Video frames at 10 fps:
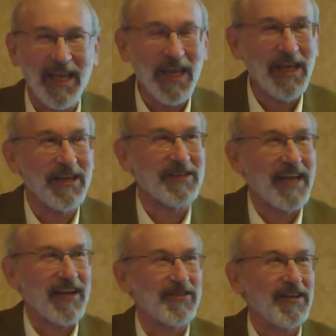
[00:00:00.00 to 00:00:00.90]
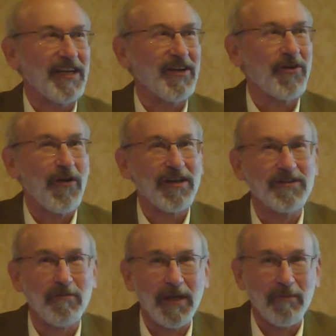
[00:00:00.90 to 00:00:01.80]
He is actually going
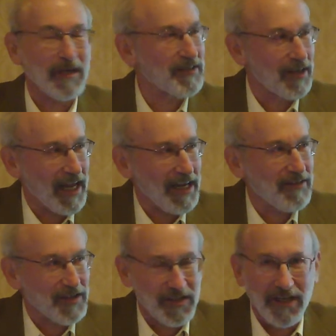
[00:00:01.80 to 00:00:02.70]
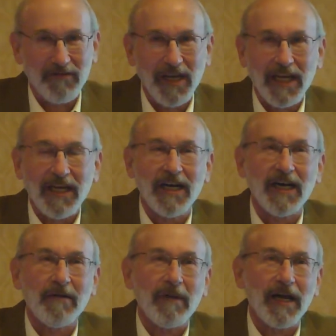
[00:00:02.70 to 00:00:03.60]
to be a bit delayed this evening.
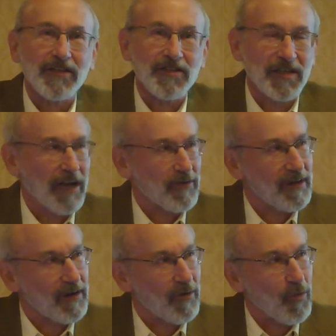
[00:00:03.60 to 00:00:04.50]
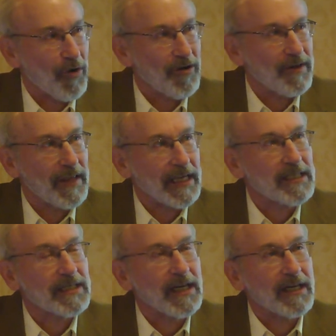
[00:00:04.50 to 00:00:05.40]
I just got a word
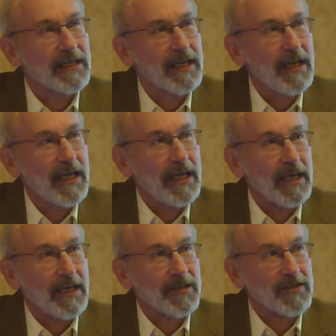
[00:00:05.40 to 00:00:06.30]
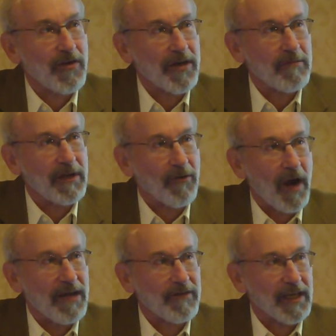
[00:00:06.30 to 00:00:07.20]
that he is going to be
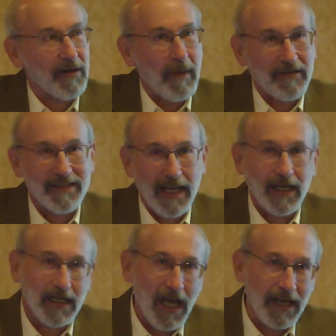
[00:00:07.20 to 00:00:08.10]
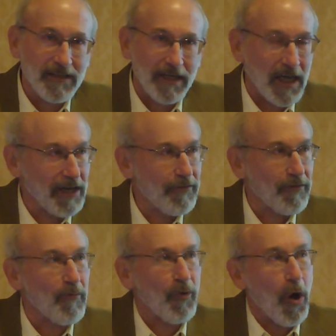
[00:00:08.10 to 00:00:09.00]
arriving at about 10 o'clock tonight
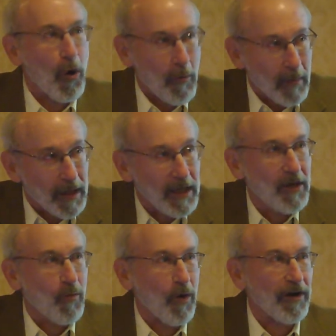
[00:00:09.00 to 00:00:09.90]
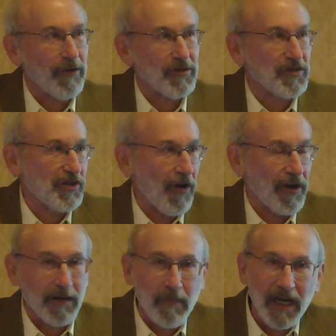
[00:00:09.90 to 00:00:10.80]
from Rome, where he was
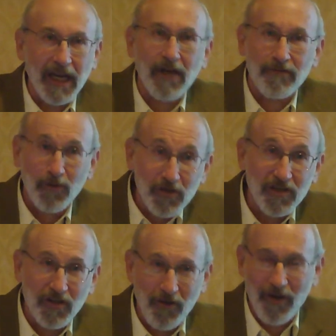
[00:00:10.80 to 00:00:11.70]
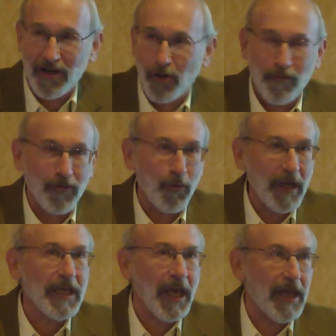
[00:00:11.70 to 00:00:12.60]
chairing a meeting on food security over the
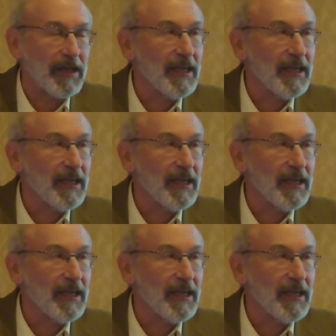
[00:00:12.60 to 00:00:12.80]
weekend.